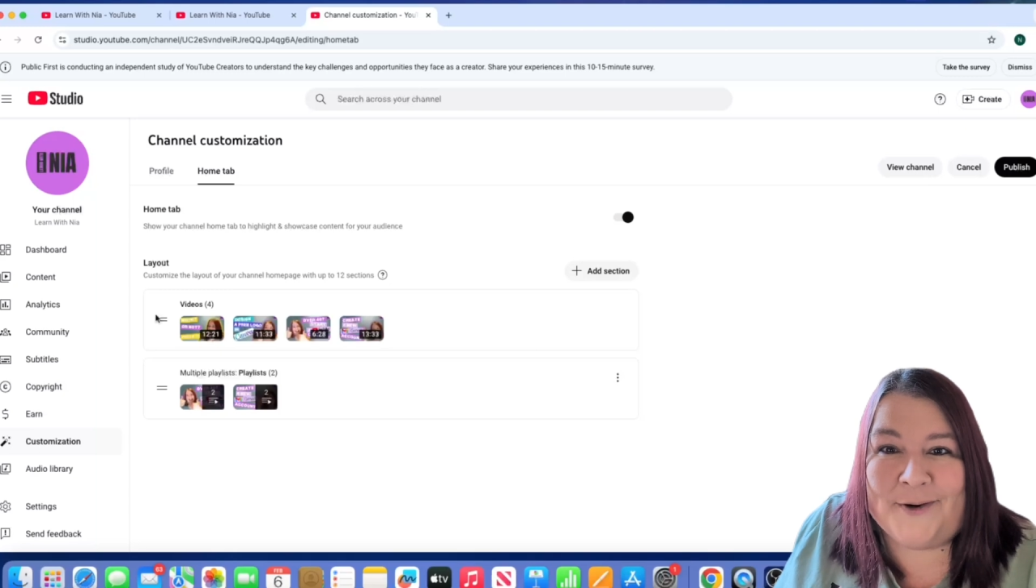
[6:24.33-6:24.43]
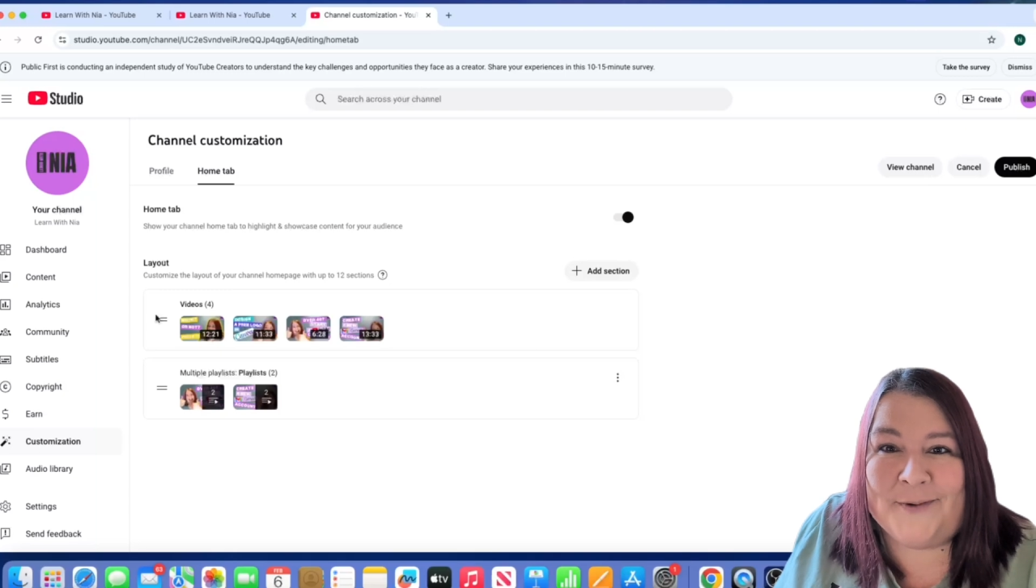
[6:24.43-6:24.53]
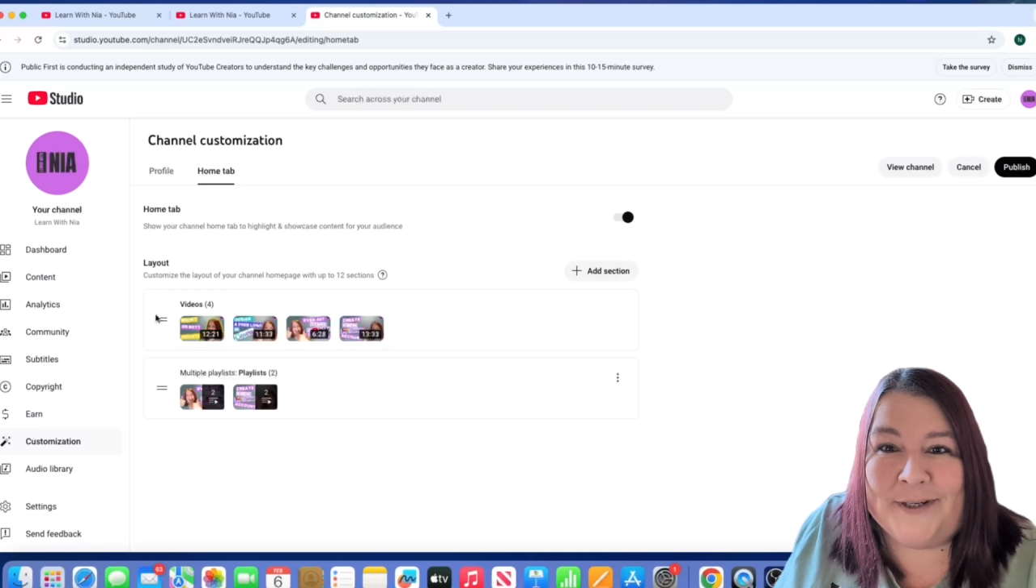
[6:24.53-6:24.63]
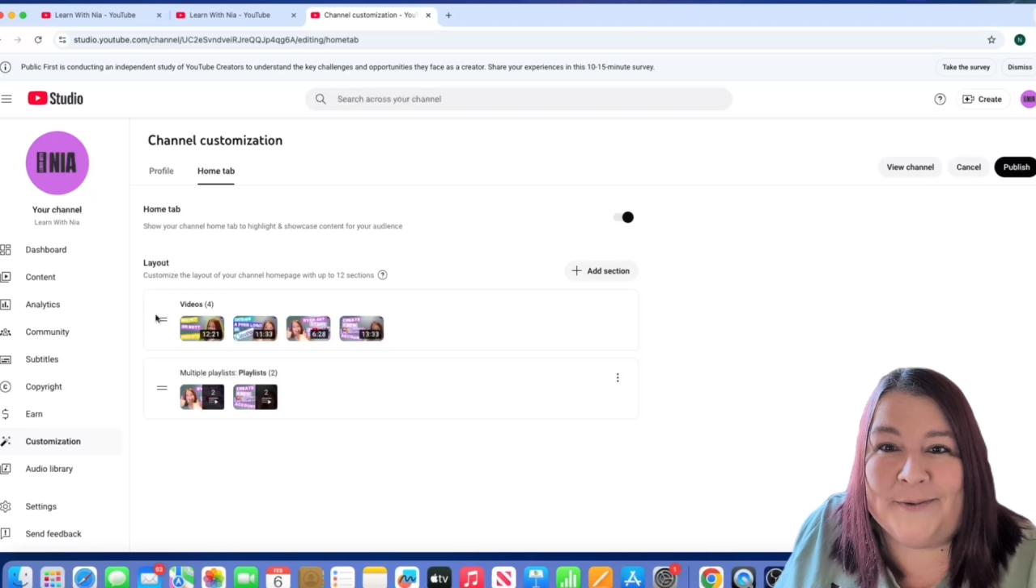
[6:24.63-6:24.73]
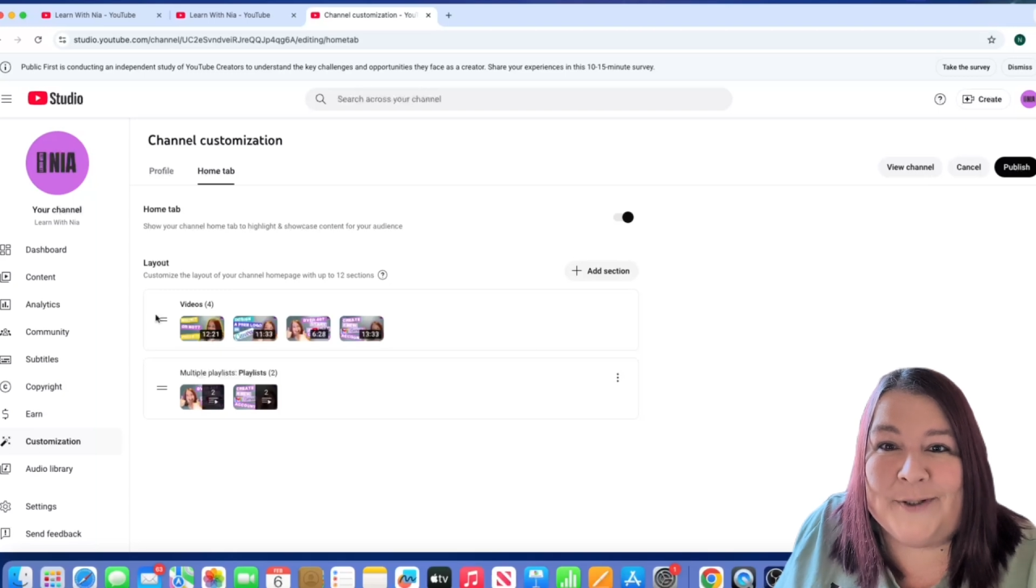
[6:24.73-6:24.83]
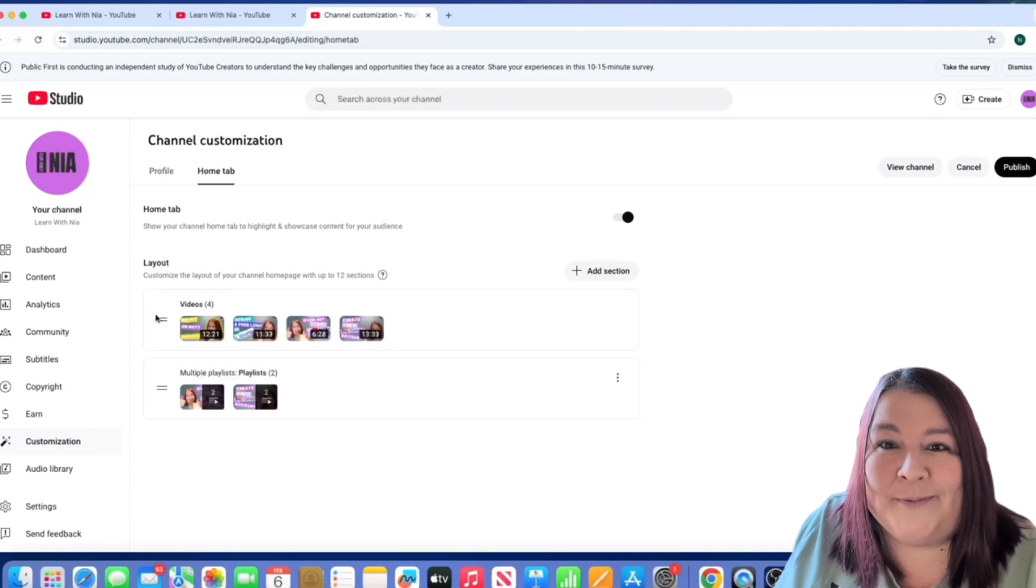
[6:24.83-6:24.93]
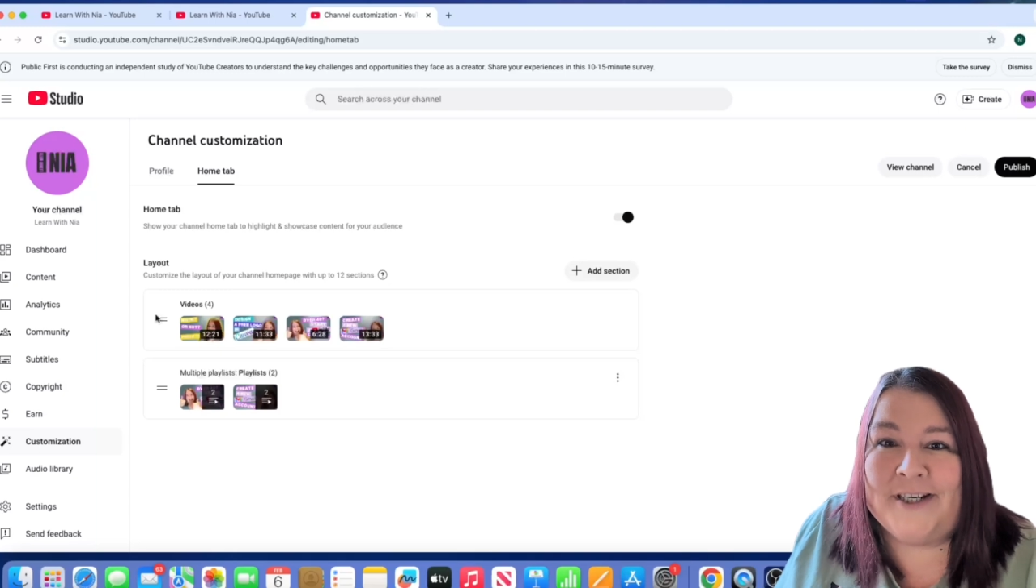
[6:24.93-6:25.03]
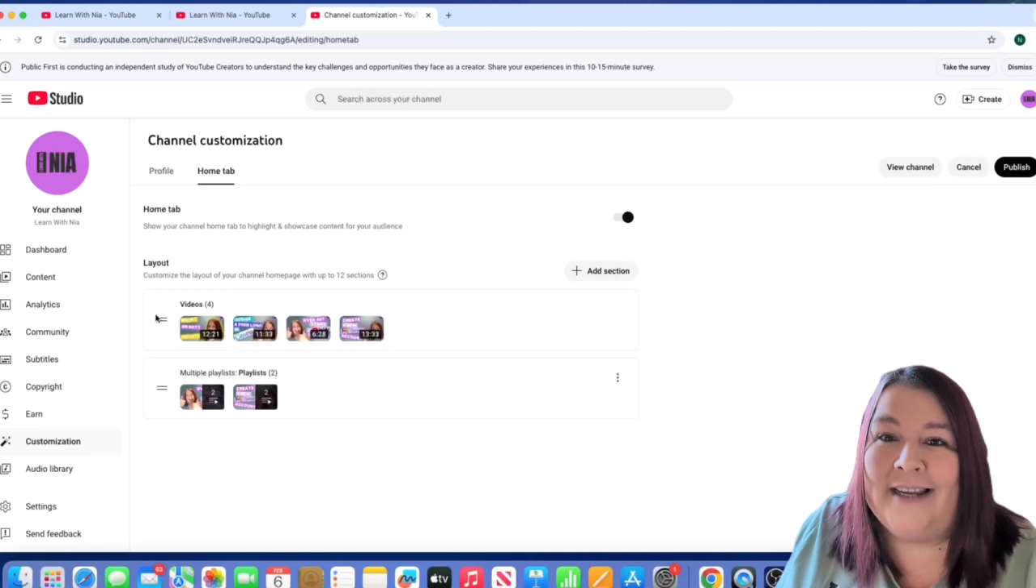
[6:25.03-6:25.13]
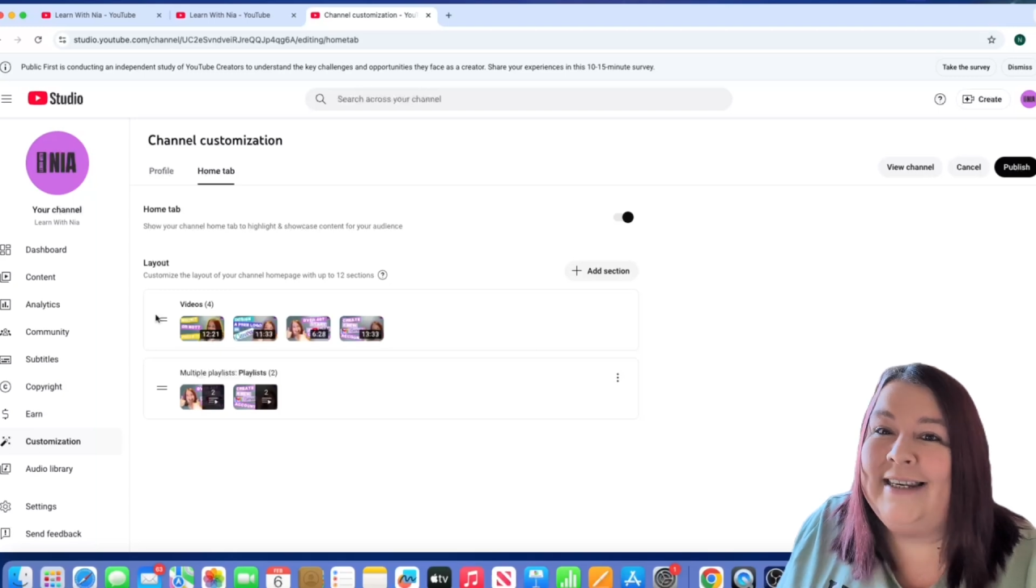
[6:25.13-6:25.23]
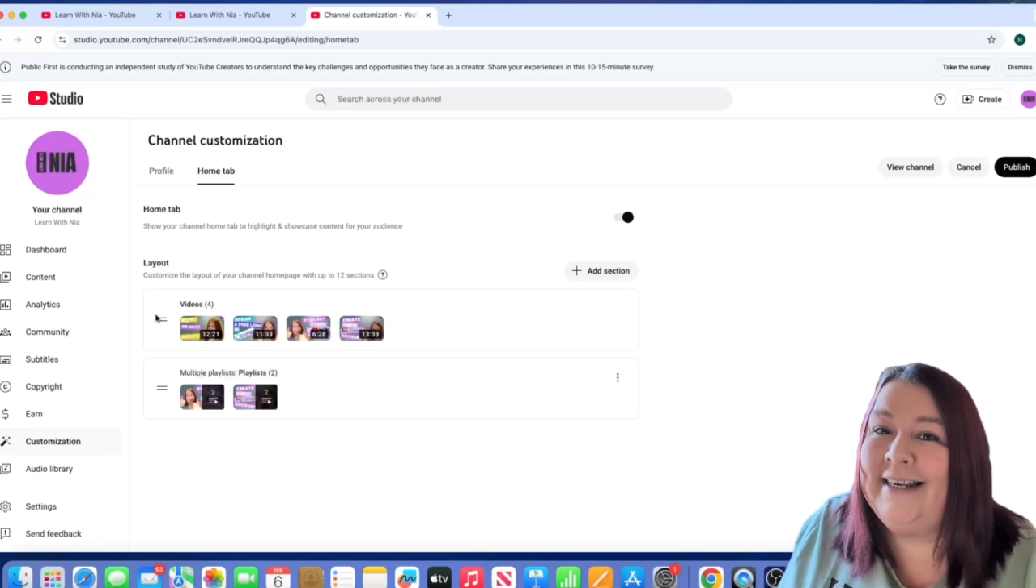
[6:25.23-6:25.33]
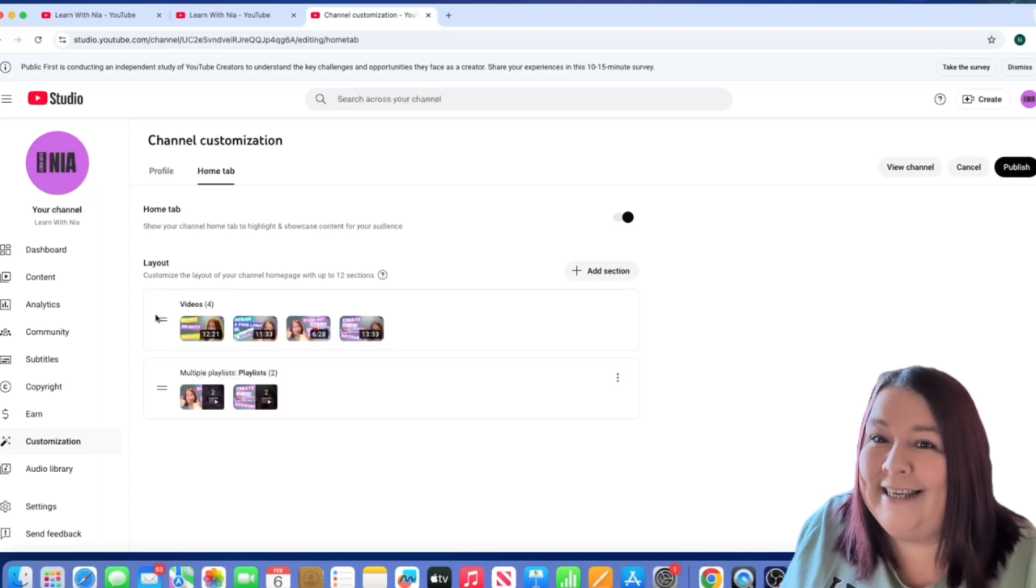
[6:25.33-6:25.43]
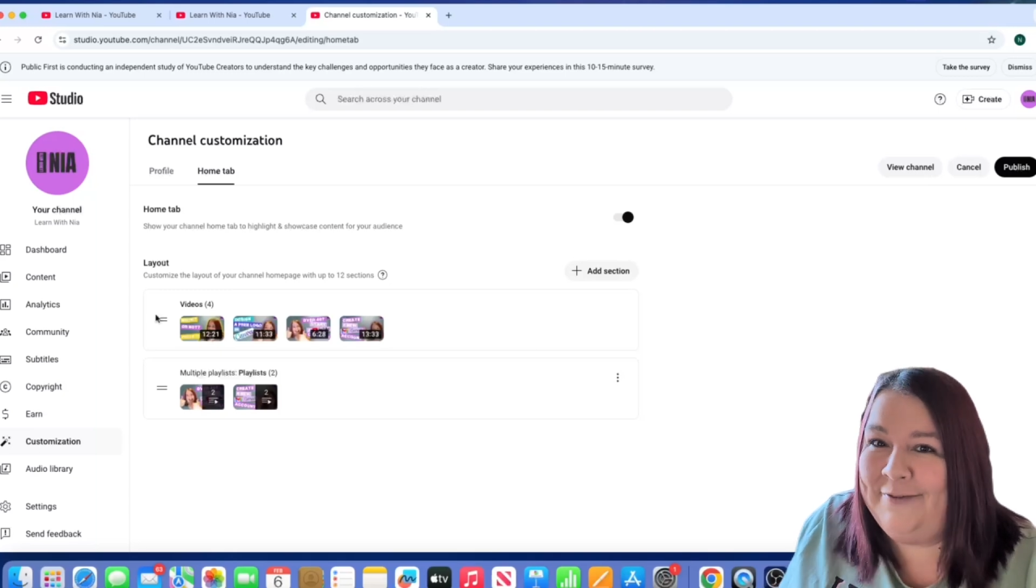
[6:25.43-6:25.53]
own YouTube channel